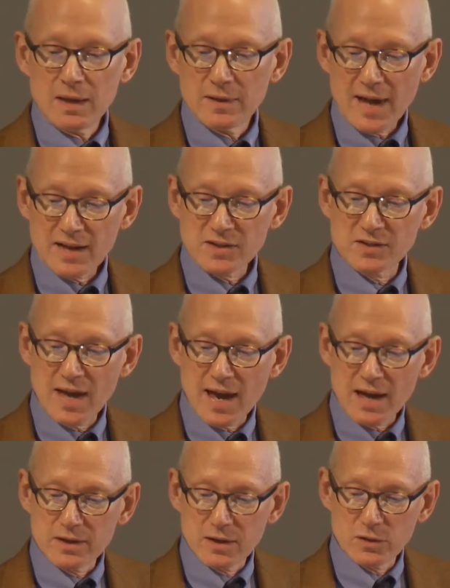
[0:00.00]
that
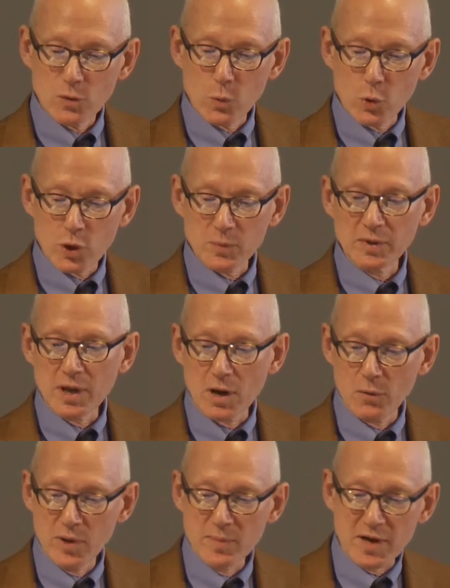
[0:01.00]
said, the warm
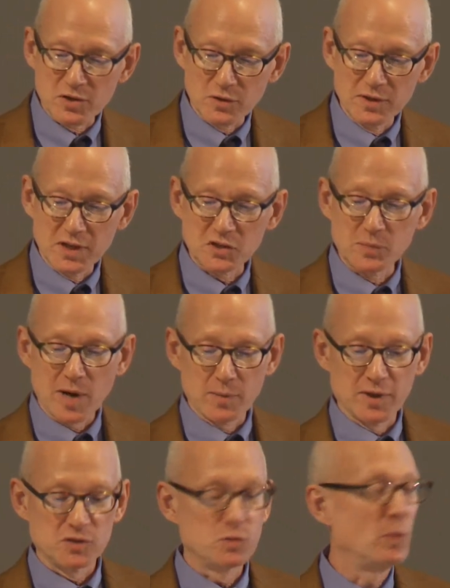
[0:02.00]
glow we measure in the
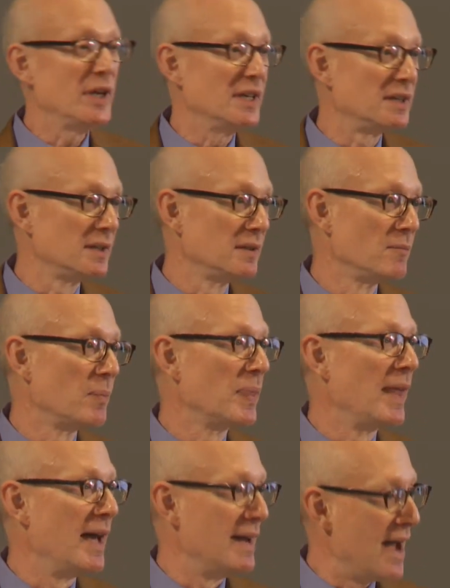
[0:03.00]
experiment is weak,
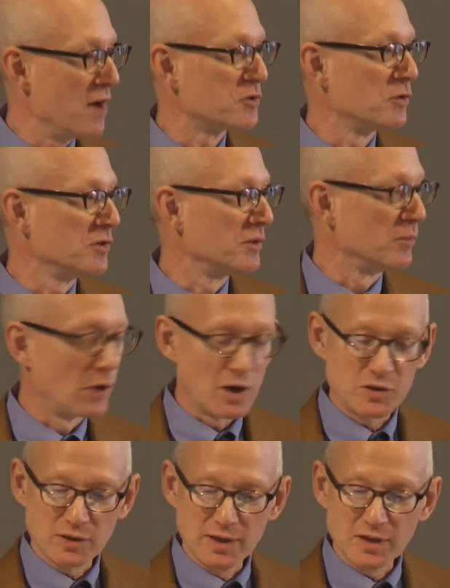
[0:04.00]
and altruism
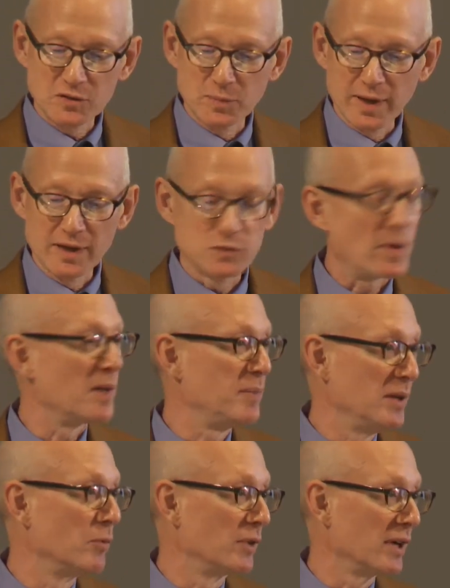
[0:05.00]
largely explains why
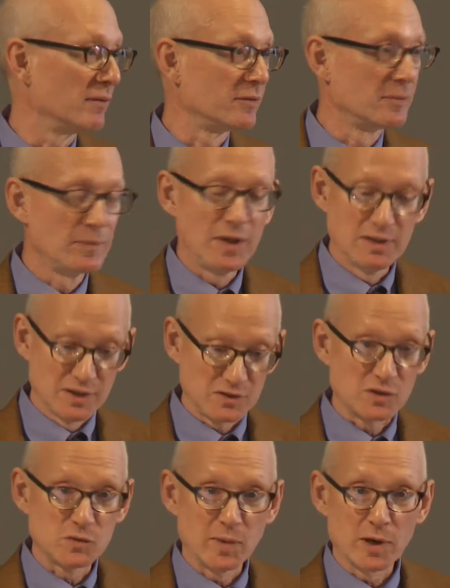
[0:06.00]
people give in this
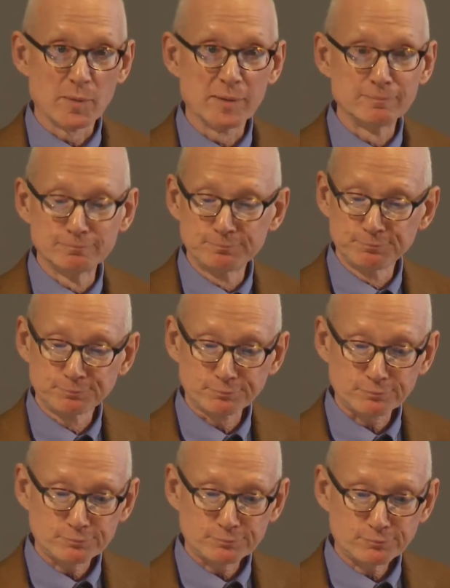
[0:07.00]
experiment.
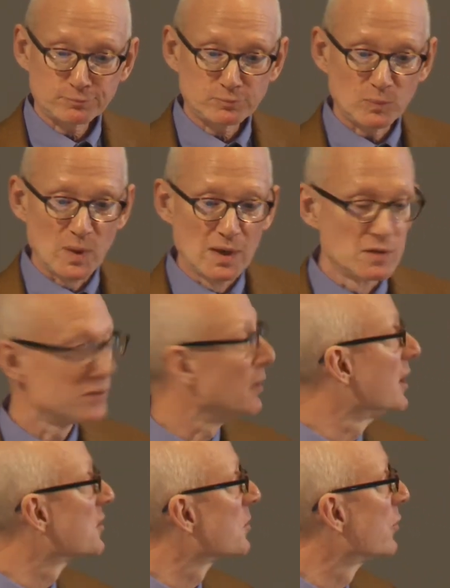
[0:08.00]
So here's a